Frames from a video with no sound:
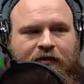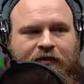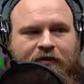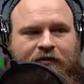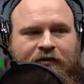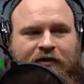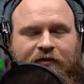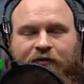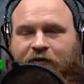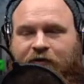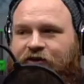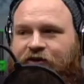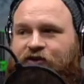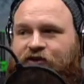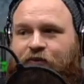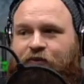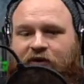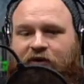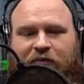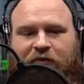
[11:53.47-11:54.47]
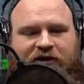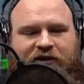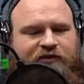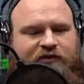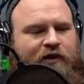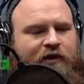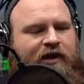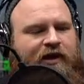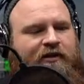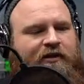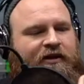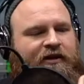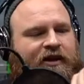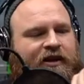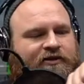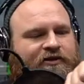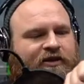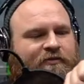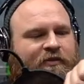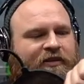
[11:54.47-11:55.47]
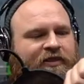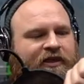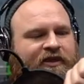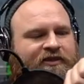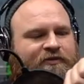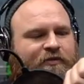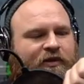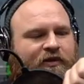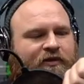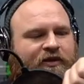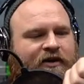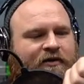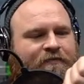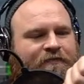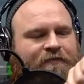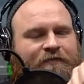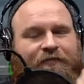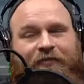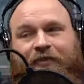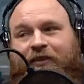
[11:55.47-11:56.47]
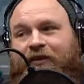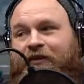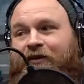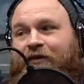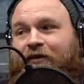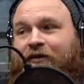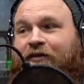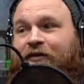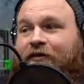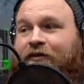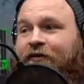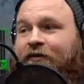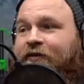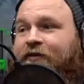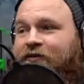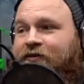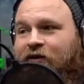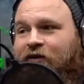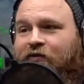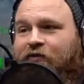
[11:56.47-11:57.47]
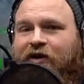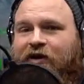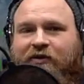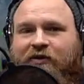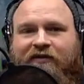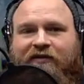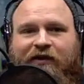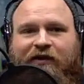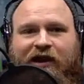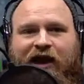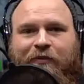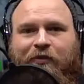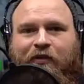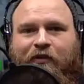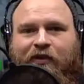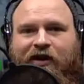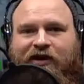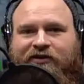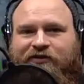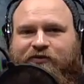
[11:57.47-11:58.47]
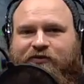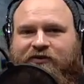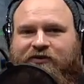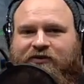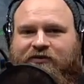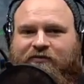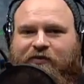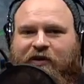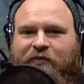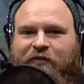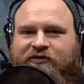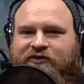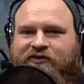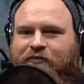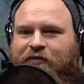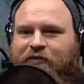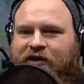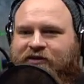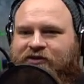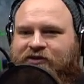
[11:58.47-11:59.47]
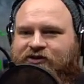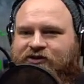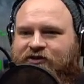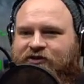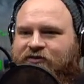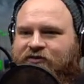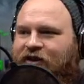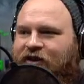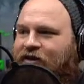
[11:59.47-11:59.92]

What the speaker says: really should put a means well on it. Gosh darn, my thing's blowing up. It's the only problem with having an Apple Watch. When people start messaging you like